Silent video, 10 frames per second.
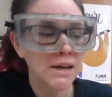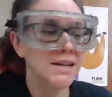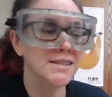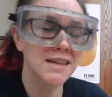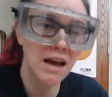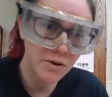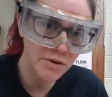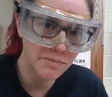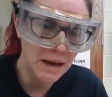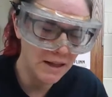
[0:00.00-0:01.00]
It's out
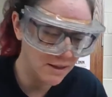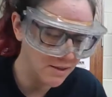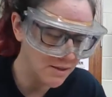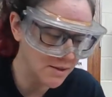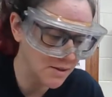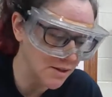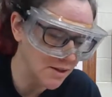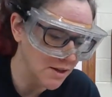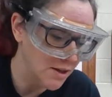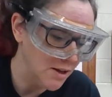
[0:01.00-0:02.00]
of balance,
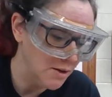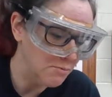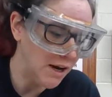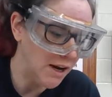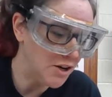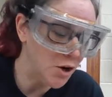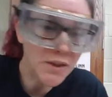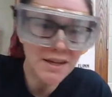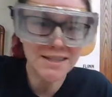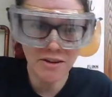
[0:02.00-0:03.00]
but I know
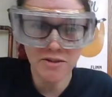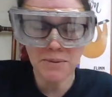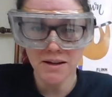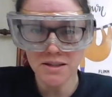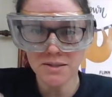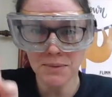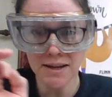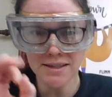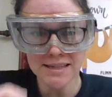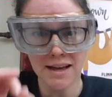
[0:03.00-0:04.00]
that it's out of balance by
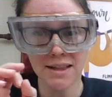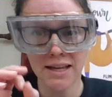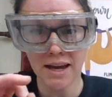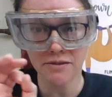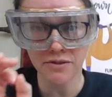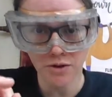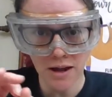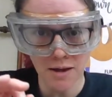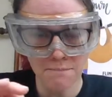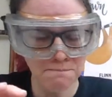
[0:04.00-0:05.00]
exactly half a
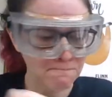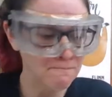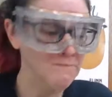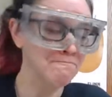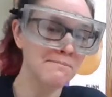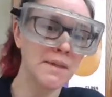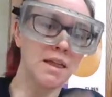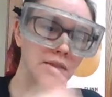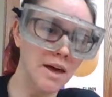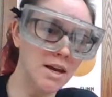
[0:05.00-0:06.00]
gram.
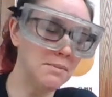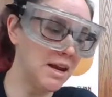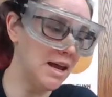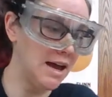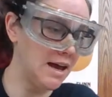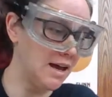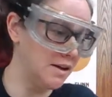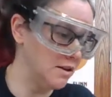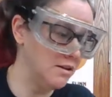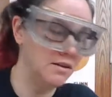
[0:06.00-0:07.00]
And then I'm going to add
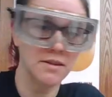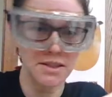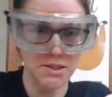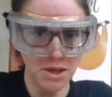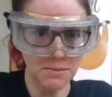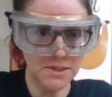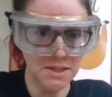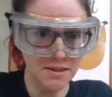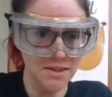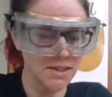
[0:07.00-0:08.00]
the
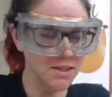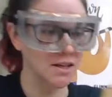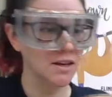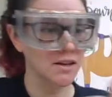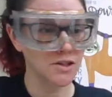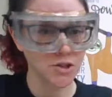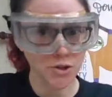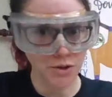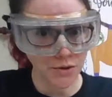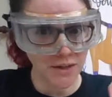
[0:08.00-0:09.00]
substance
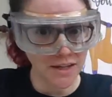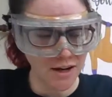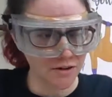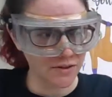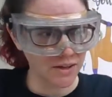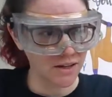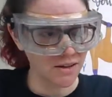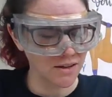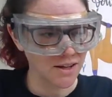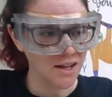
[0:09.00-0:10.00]
slowly and carefully
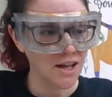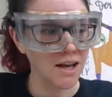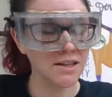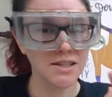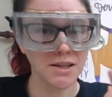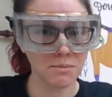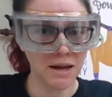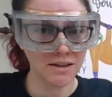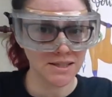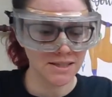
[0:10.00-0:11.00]
until it
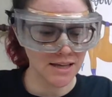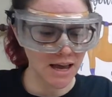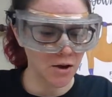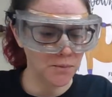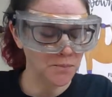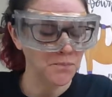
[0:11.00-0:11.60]
balances out.